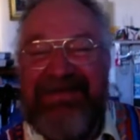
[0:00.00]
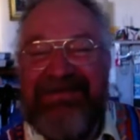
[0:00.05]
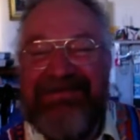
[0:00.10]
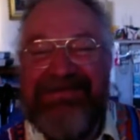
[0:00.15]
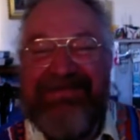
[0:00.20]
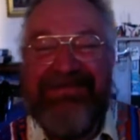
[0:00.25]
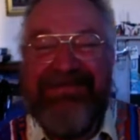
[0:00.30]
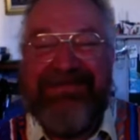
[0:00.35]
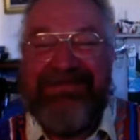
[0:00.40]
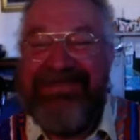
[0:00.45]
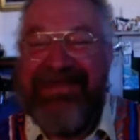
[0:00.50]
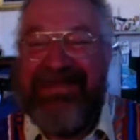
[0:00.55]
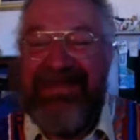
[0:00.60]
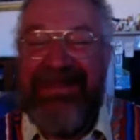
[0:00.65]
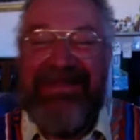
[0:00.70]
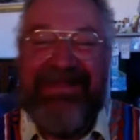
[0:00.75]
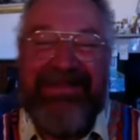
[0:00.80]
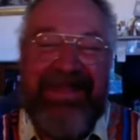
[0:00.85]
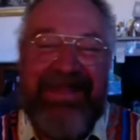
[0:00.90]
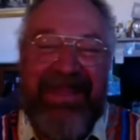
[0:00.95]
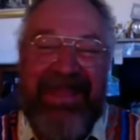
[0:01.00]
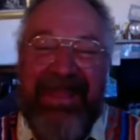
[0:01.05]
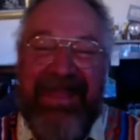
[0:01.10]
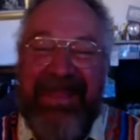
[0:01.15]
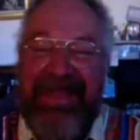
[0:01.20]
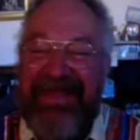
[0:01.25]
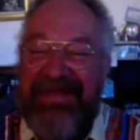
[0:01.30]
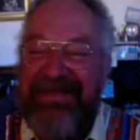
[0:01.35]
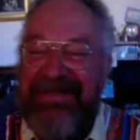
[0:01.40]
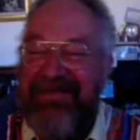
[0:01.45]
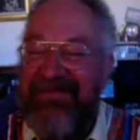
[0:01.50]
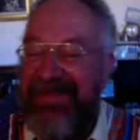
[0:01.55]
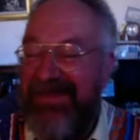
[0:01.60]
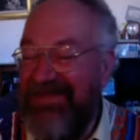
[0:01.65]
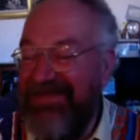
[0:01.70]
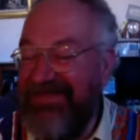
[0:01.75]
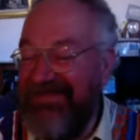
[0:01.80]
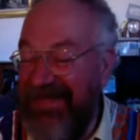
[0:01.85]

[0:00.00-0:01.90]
all as a little kid. I mean,